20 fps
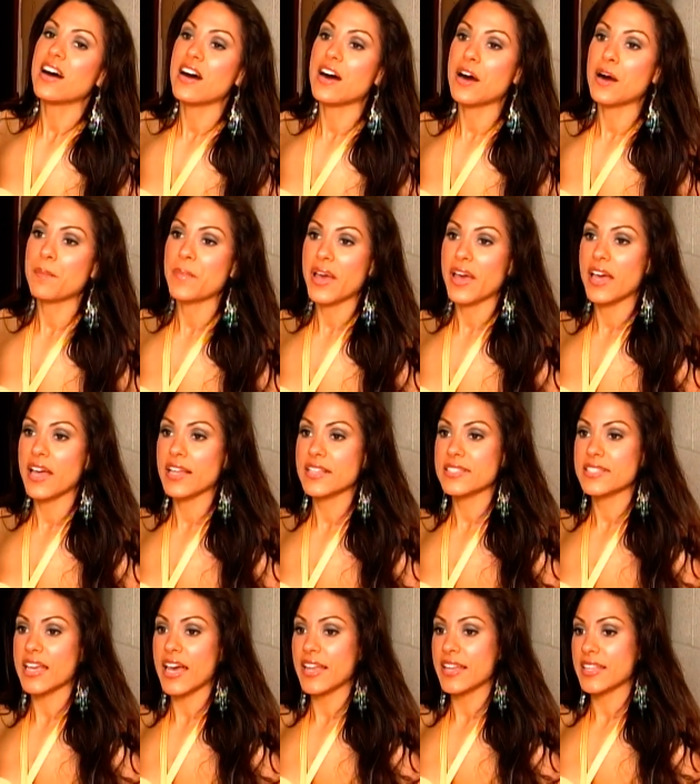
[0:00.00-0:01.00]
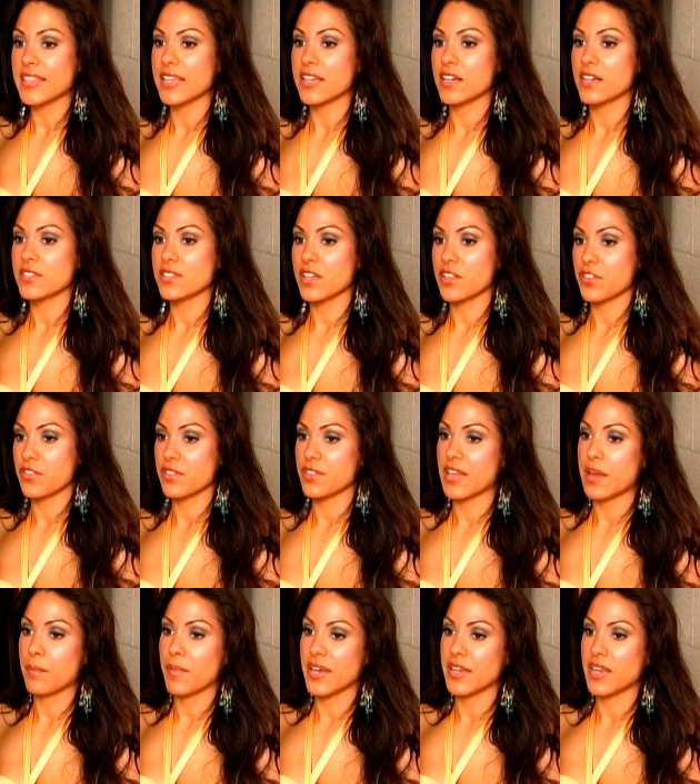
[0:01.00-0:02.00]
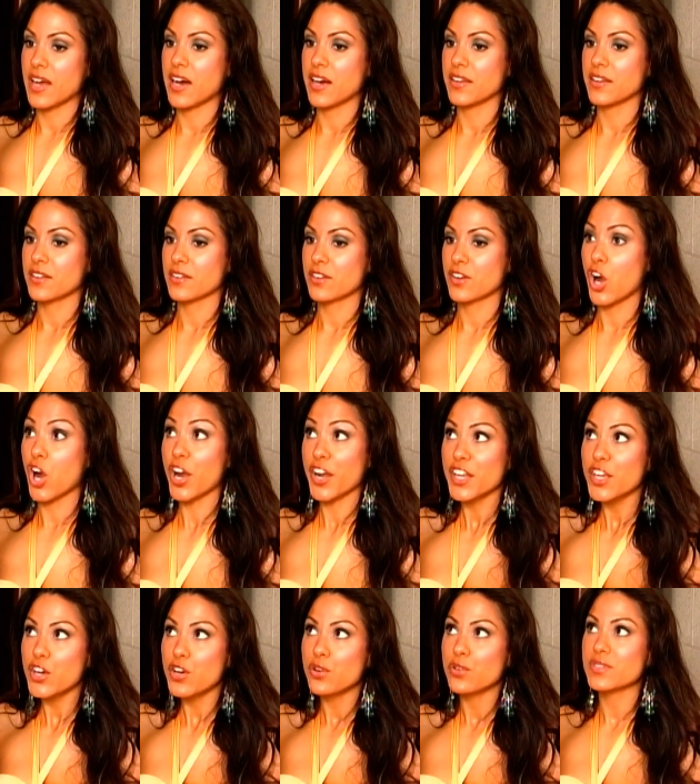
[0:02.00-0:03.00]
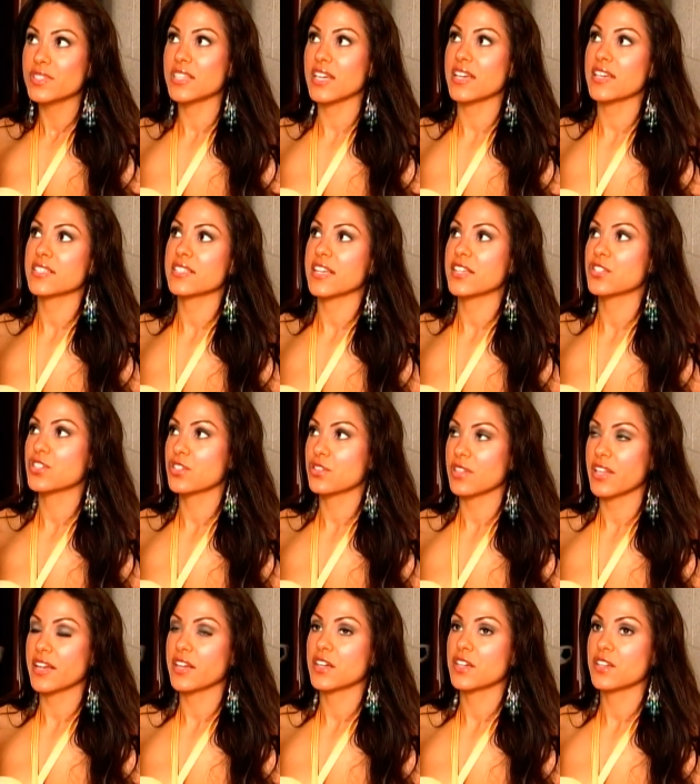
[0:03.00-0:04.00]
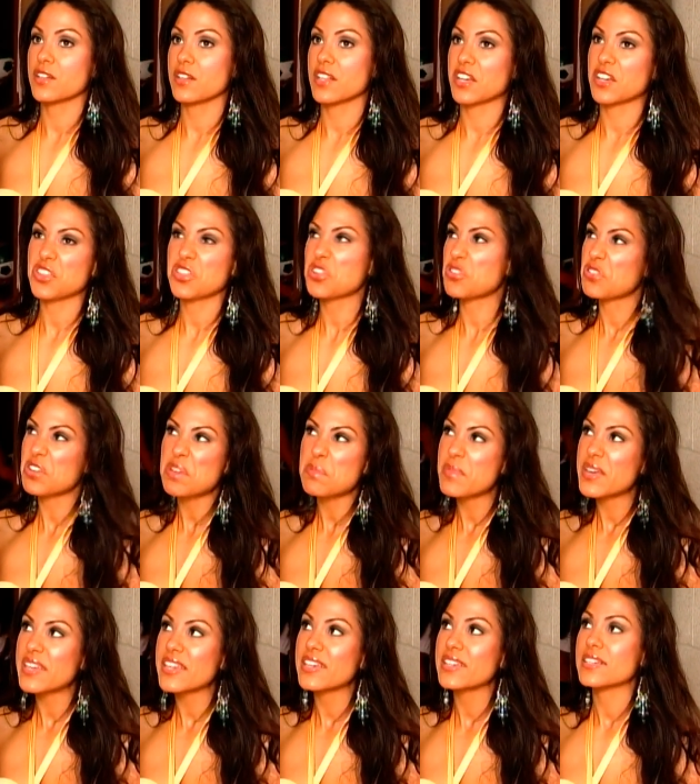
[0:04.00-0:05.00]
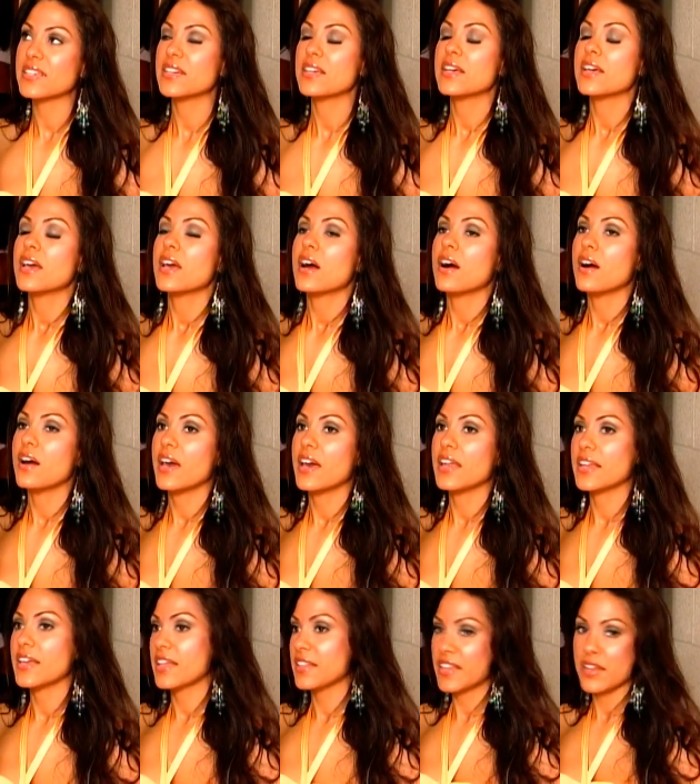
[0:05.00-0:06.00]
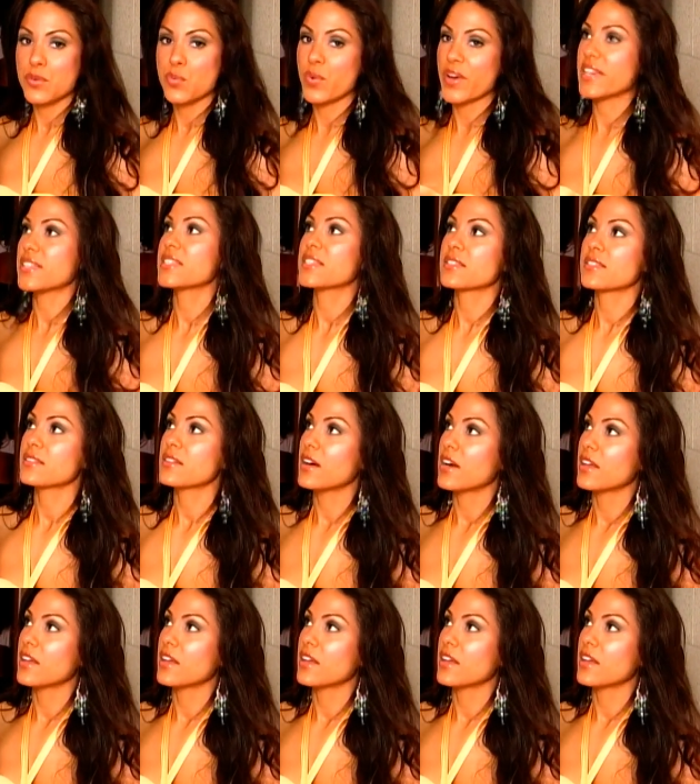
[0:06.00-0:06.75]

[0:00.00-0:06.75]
um, and anything else other than my non-cardio days. I do like a, like a 30 minute, and, and then weights.